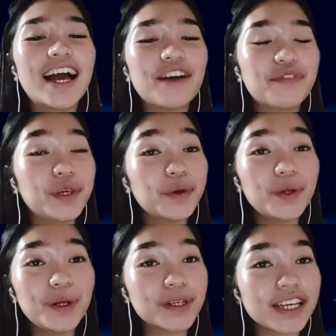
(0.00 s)
Have you
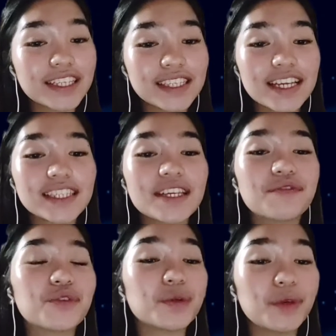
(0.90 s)
looked
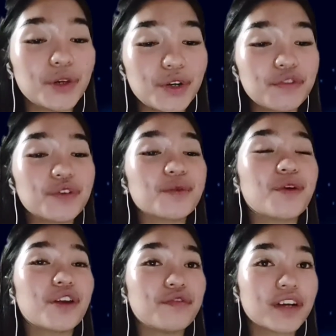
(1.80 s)
excessive for beautiful
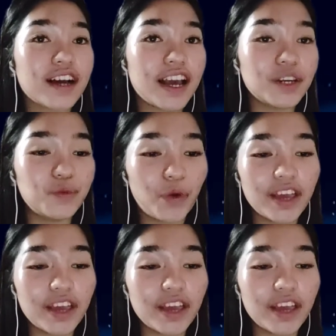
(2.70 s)
one-of-a-kind